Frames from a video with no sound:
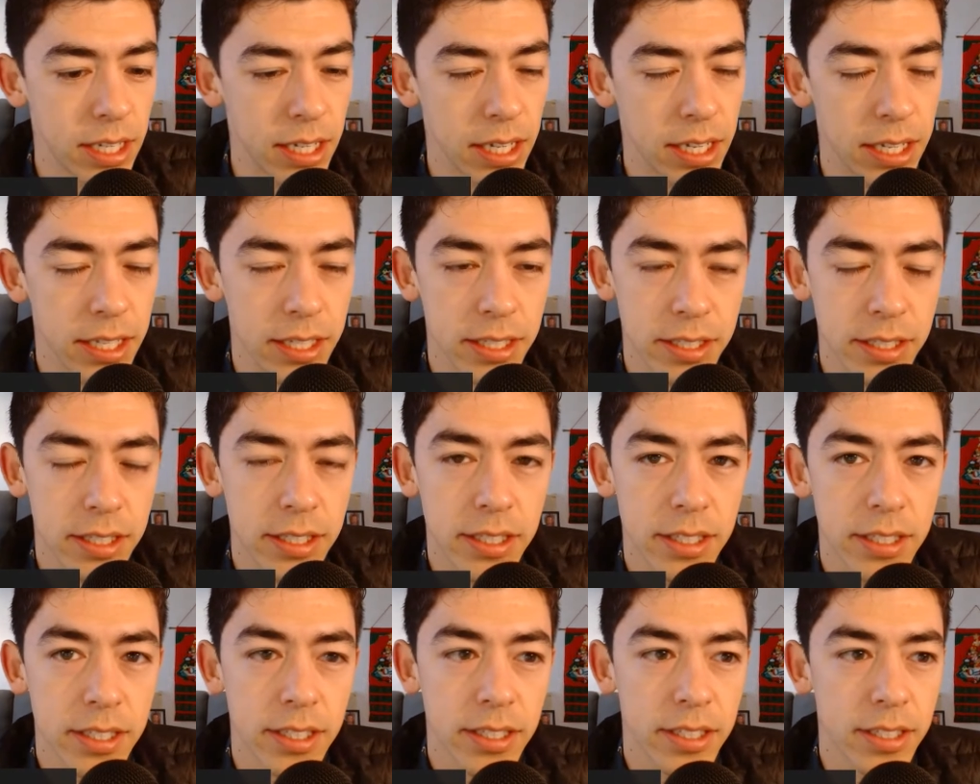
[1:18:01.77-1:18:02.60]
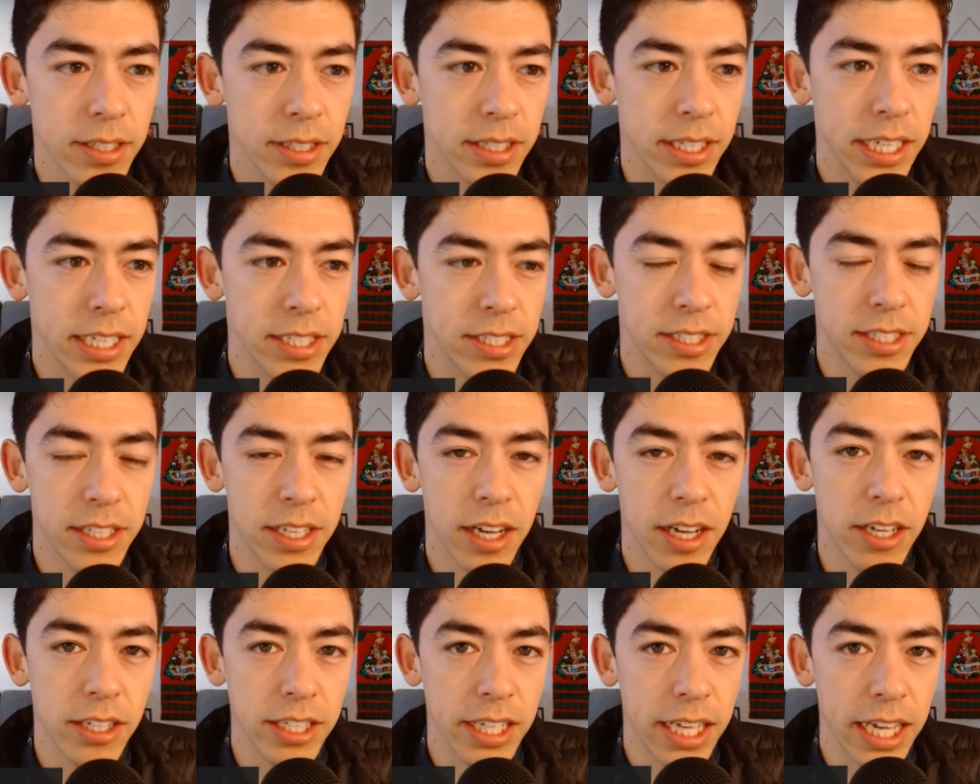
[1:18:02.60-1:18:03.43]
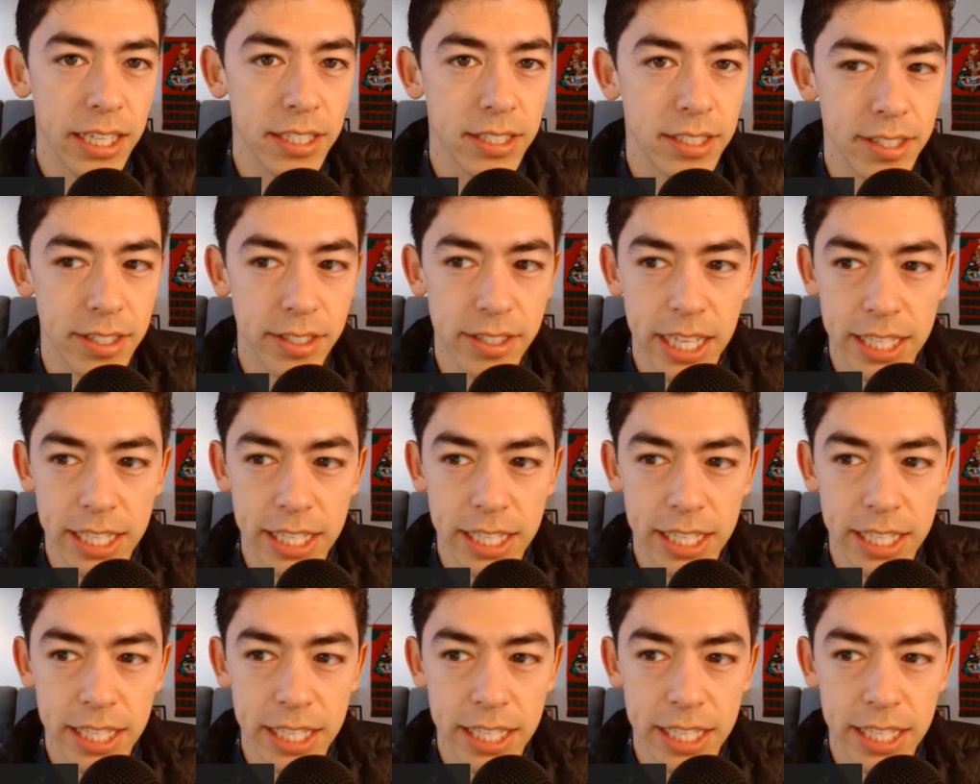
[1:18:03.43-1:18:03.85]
uh, is the ungate still.